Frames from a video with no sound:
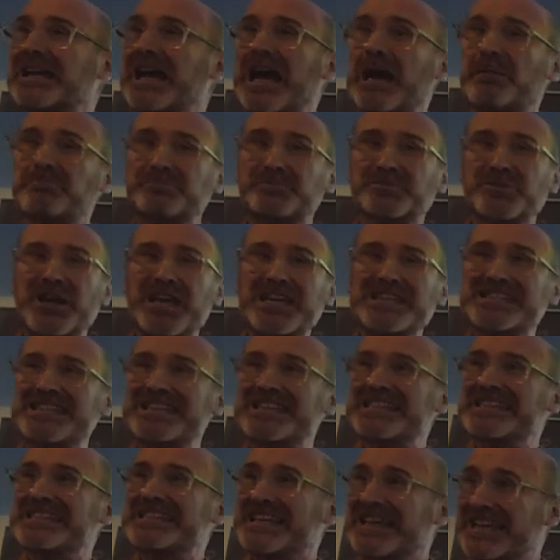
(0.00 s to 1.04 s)
Cup
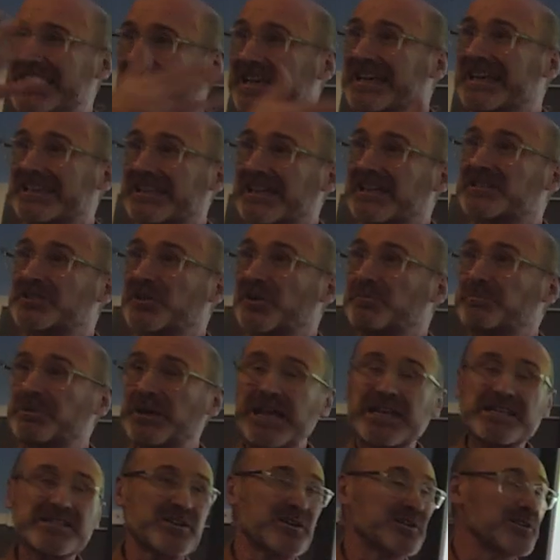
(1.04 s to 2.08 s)
races that took
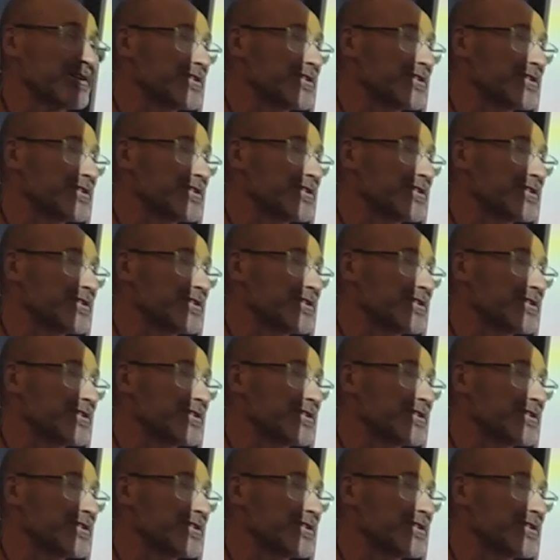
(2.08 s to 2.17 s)
place on